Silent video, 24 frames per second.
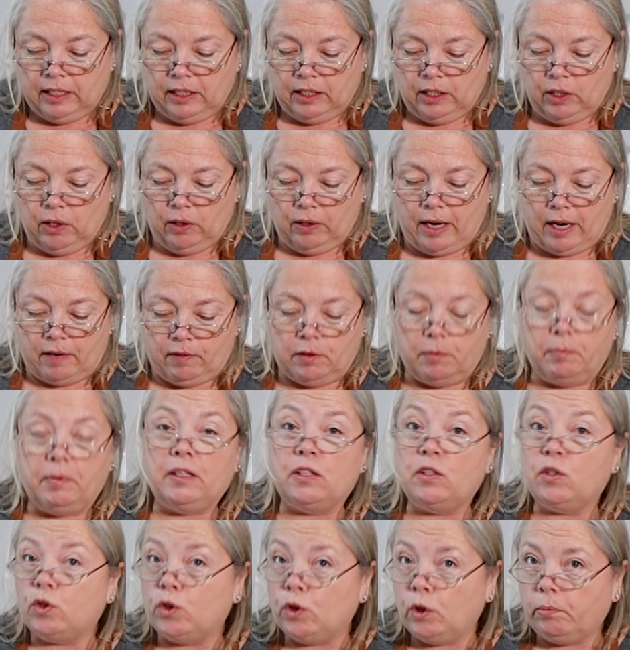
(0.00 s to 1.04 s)
You don't have to be
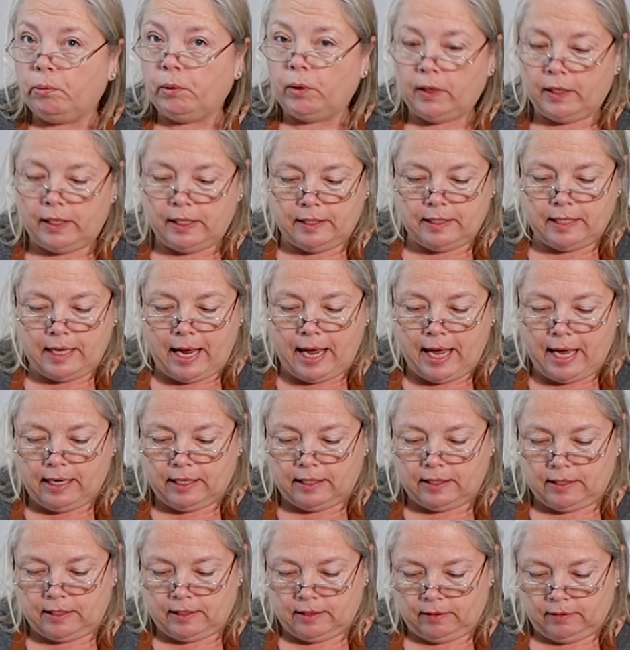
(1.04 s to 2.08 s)
super
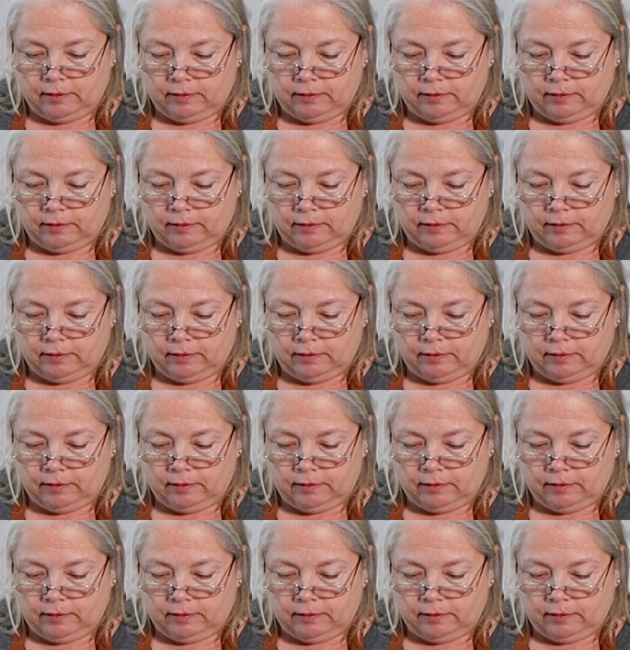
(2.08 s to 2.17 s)
exact.